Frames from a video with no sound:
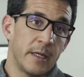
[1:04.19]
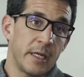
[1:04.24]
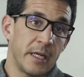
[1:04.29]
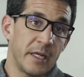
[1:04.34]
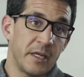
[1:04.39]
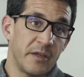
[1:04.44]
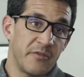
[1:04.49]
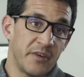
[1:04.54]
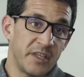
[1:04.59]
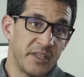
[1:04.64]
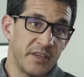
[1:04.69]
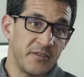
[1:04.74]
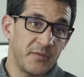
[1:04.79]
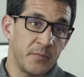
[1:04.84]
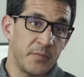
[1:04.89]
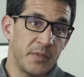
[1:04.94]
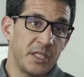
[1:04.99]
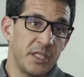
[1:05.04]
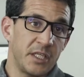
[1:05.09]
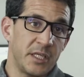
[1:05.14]
invasive
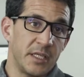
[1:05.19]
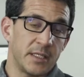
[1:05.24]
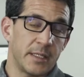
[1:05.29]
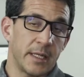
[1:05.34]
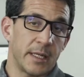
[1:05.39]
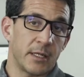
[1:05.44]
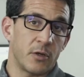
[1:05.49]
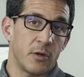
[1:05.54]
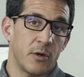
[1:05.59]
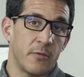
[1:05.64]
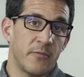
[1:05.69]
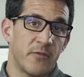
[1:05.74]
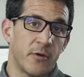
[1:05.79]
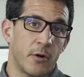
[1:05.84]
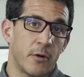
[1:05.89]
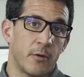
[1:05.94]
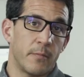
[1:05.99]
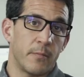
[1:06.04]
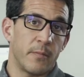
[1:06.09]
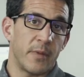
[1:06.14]
species that come
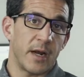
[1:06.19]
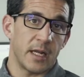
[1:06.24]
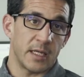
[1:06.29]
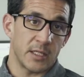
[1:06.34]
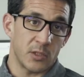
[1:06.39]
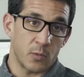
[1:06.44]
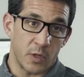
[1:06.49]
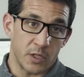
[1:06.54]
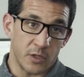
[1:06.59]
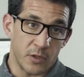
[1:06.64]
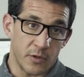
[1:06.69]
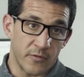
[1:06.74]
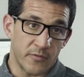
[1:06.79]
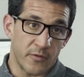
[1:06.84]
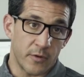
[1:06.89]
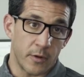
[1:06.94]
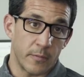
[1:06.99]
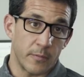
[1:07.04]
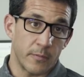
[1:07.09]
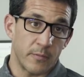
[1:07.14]
from ballast water
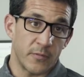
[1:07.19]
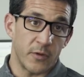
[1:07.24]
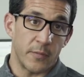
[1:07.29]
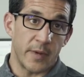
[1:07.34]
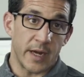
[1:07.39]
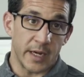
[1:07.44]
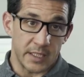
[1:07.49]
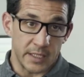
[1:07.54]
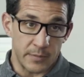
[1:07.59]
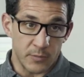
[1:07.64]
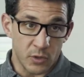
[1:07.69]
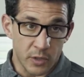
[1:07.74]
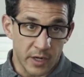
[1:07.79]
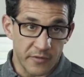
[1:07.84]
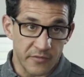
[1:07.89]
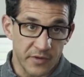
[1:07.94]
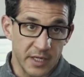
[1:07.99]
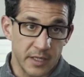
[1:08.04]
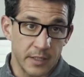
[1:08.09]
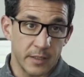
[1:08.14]
from the maritime
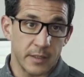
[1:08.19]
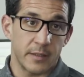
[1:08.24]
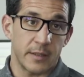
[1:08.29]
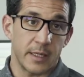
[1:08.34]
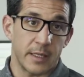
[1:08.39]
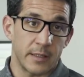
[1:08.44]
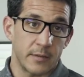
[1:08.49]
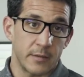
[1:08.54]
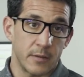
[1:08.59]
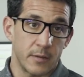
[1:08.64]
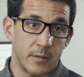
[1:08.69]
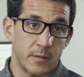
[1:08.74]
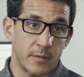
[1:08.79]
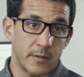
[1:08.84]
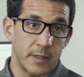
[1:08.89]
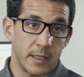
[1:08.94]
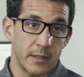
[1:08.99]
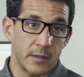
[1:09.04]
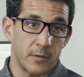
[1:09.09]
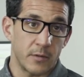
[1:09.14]
traffic that, uh,
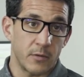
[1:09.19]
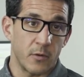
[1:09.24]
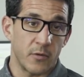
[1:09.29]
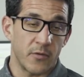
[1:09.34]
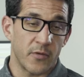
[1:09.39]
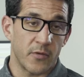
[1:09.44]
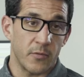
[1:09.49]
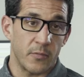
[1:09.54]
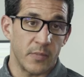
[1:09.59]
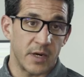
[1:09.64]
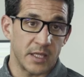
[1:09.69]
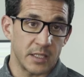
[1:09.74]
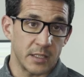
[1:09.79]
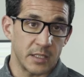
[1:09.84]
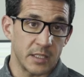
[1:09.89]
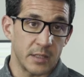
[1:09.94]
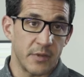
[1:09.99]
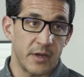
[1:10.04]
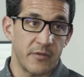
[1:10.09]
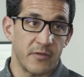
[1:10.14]
that goes through
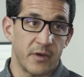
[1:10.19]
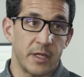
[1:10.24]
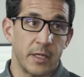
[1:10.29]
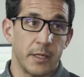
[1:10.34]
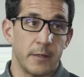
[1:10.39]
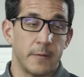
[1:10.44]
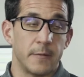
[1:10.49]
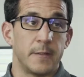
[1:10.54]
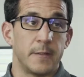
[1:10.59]
Placentia every year.